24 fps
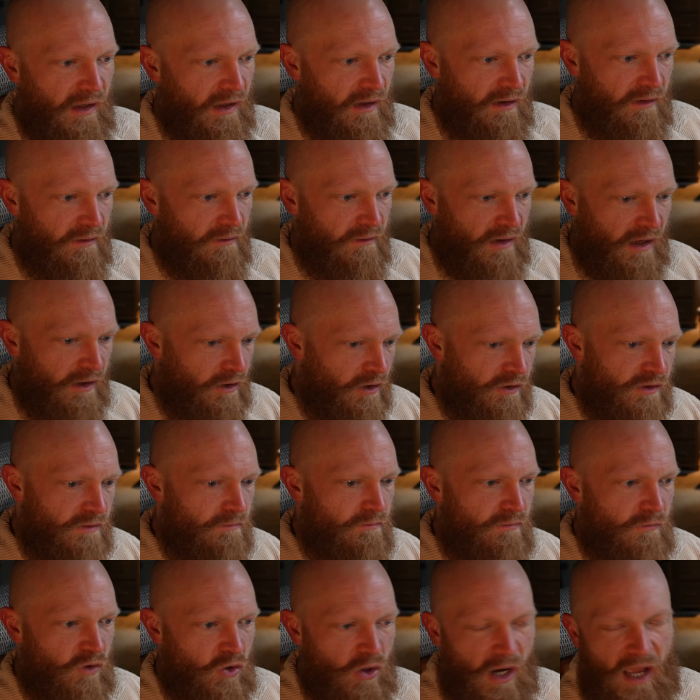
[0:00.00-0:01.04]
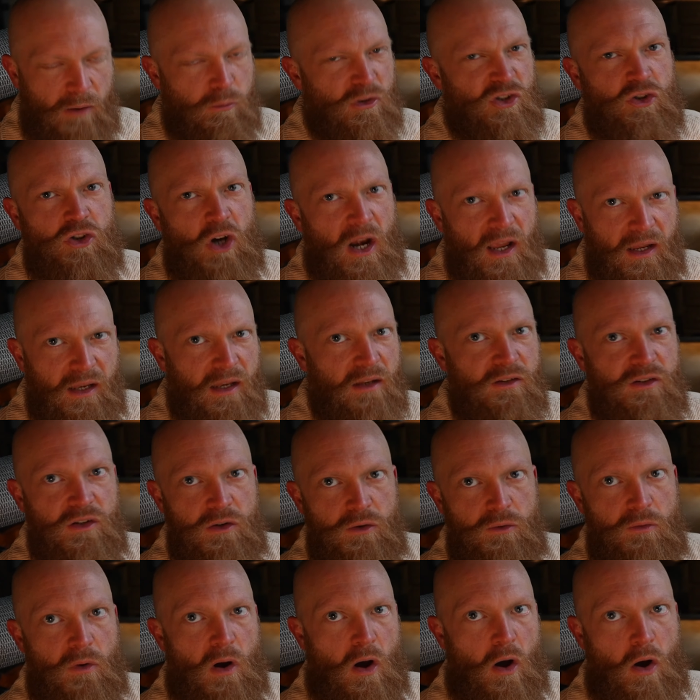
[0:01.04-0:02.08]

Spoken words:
And I was trying to do